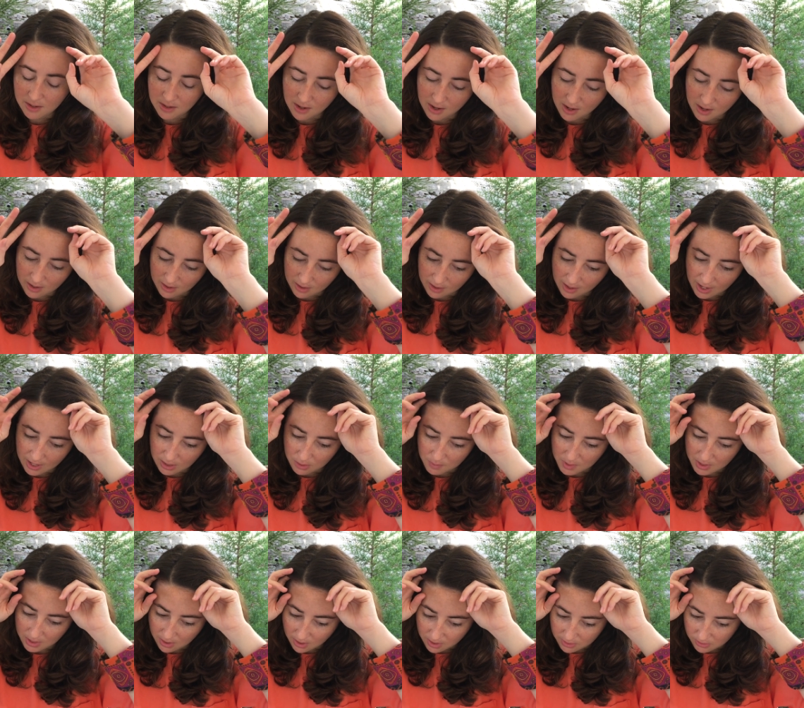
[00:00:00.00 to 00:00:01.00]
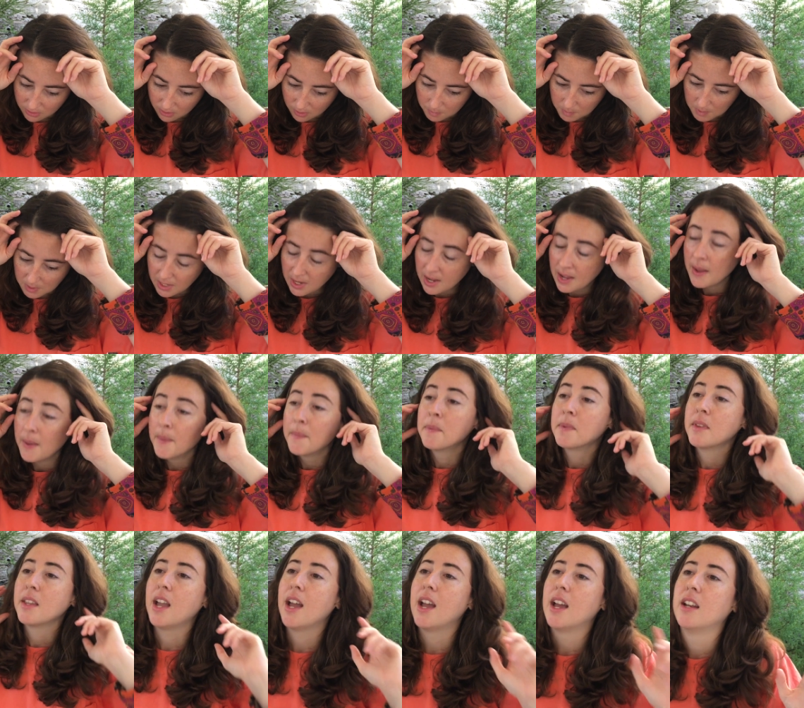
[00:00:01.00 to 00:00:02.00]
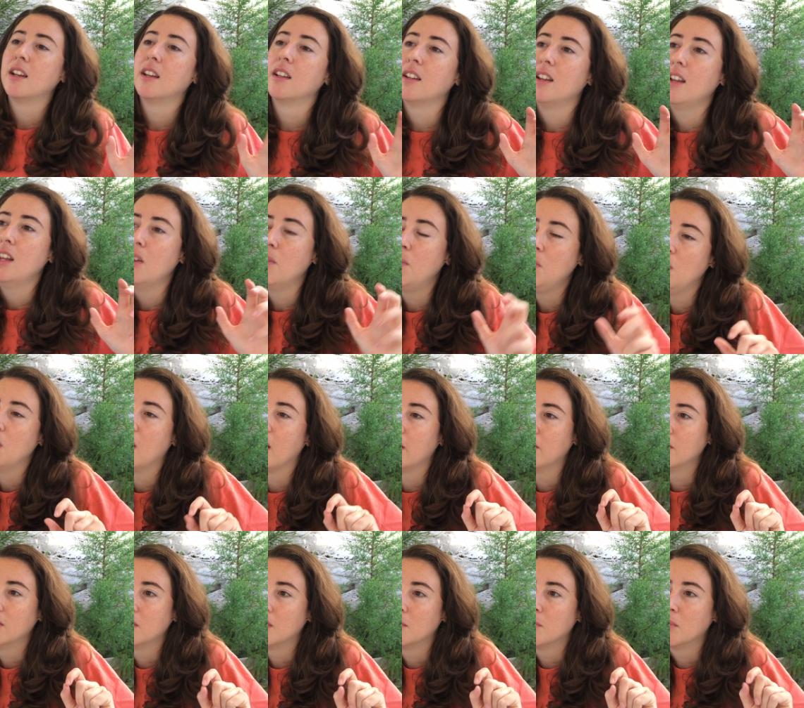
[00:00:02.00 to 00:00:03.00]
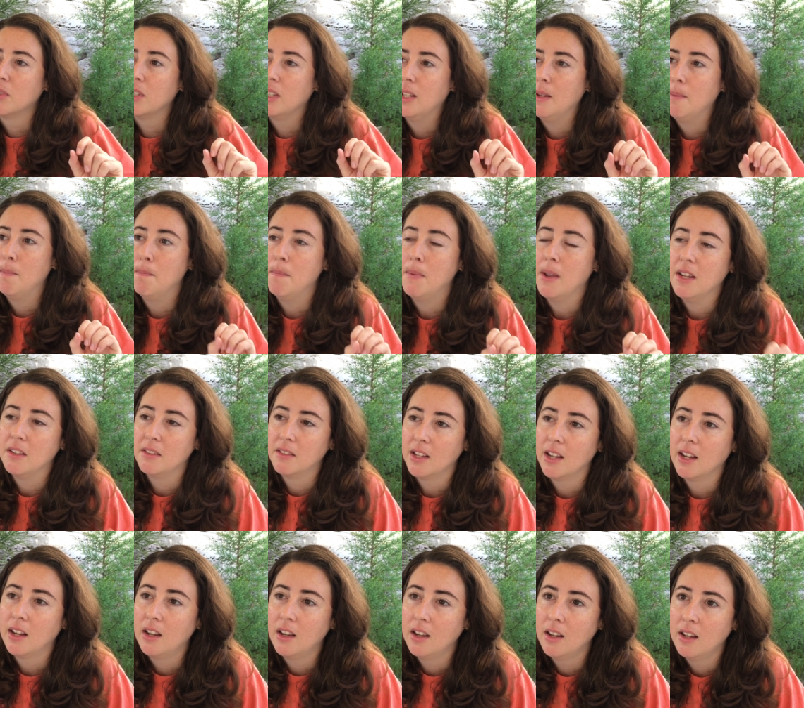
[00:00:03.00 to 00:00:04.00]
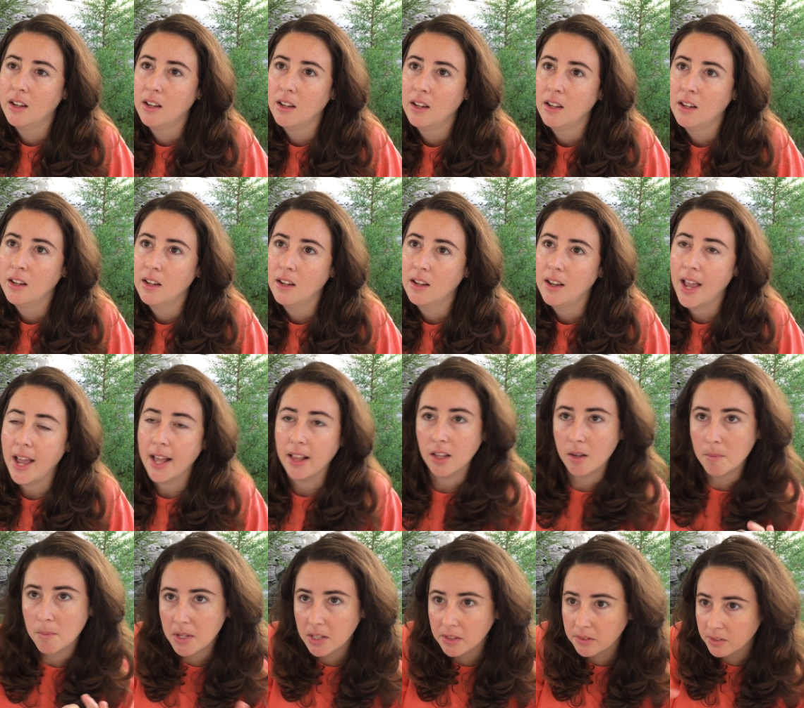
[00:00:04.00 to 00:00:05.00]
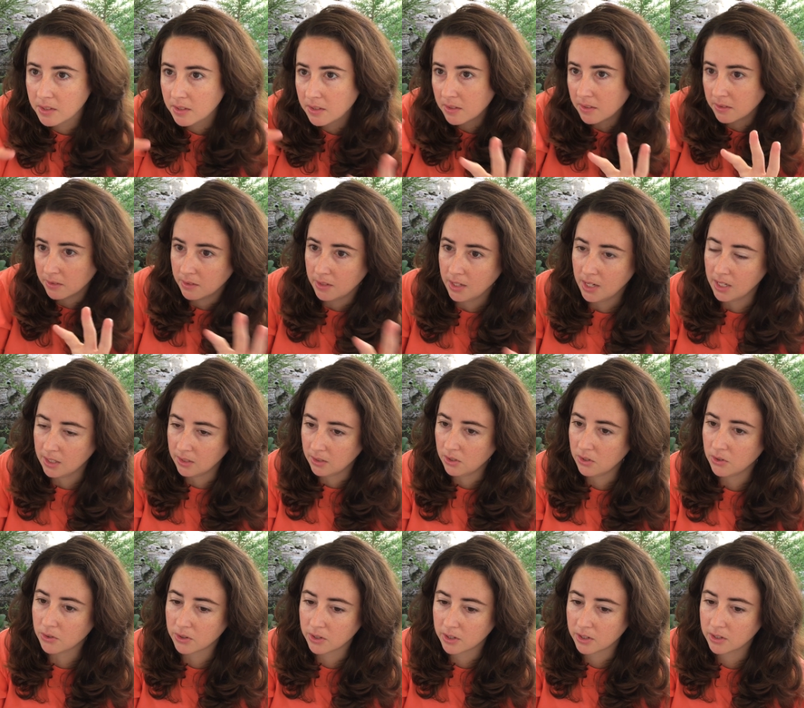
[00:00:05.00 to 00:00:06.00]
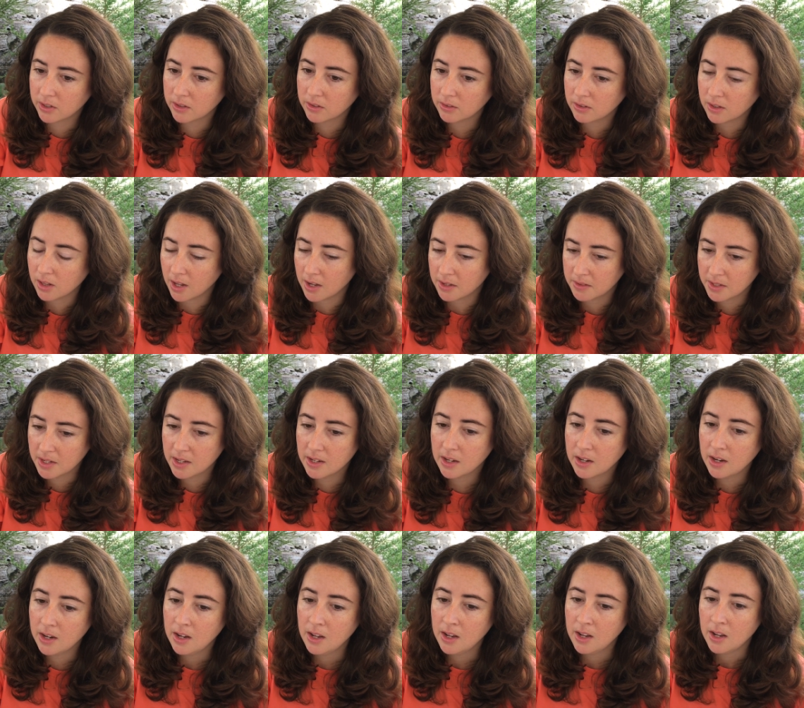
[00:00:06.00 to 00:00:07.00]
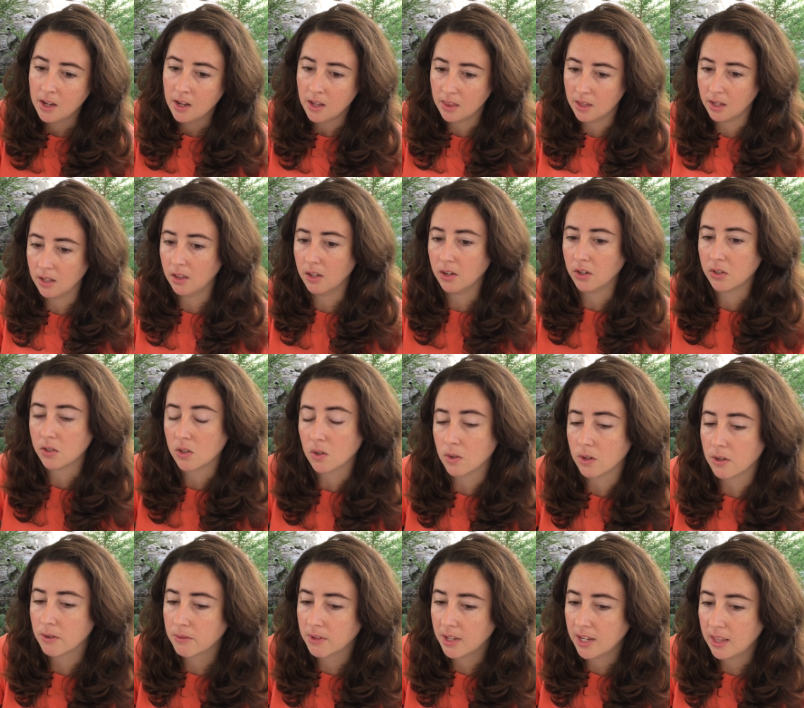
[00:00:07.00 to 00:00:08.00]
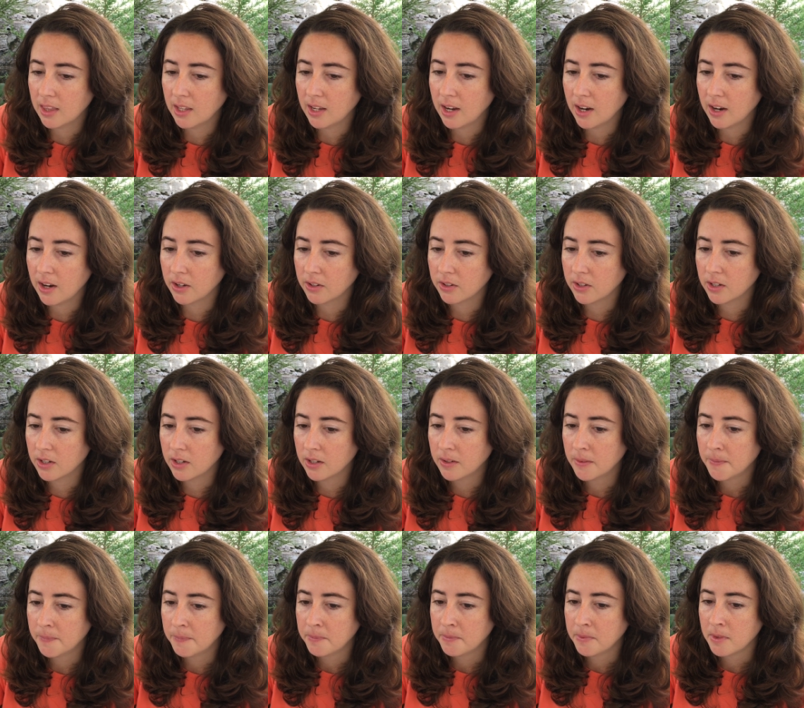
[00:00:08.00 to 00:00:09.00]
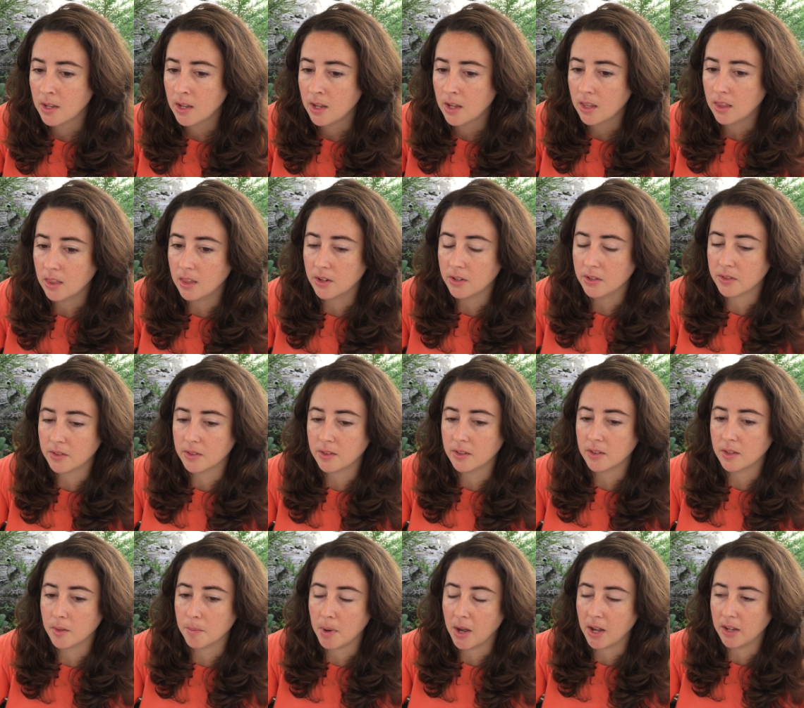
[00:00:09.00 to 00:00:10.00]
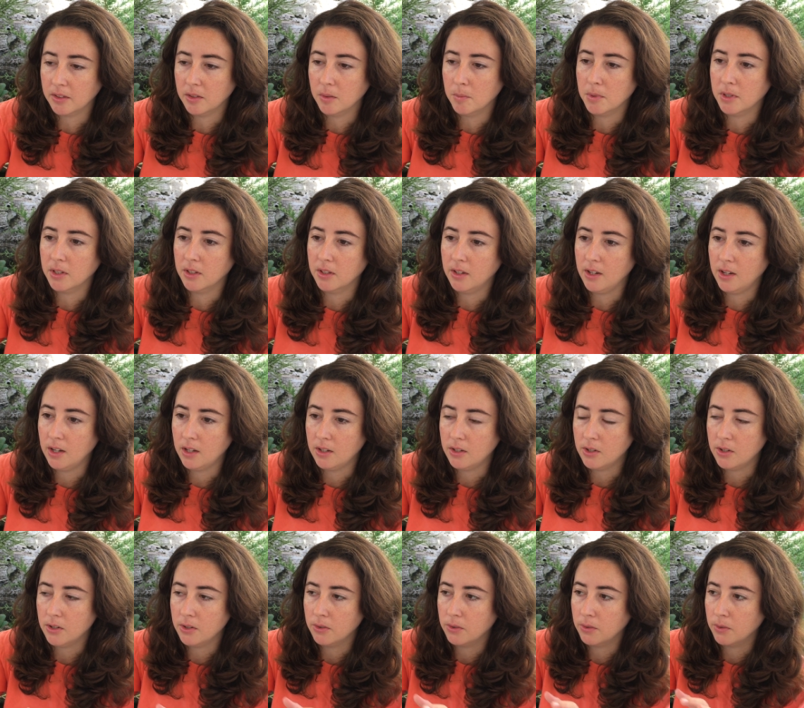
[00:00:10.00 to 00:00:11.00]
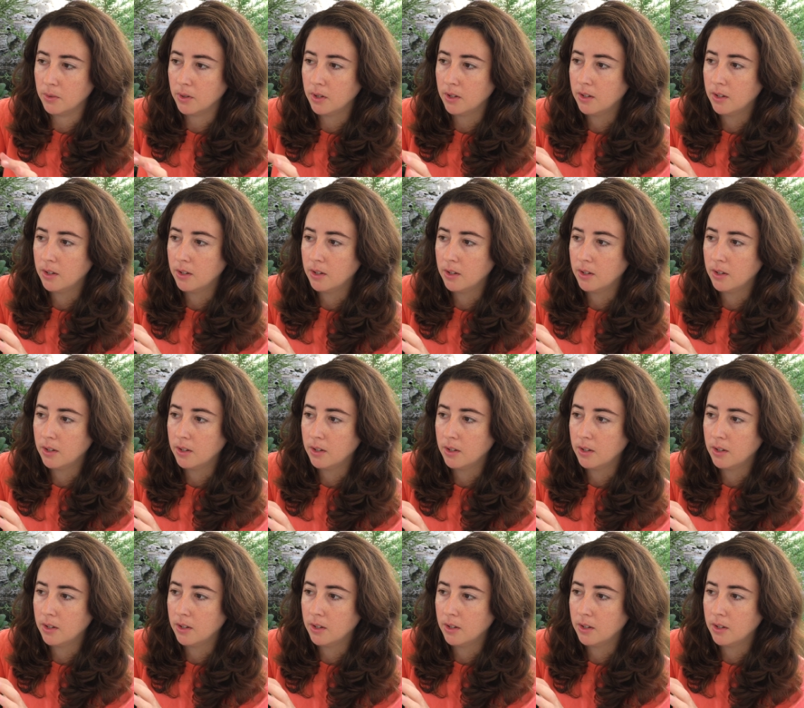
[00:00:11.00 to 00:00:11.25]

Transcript: Halloween costumes. And if you have some really basic elements in your closet that look sort of like the character, there's the possibility to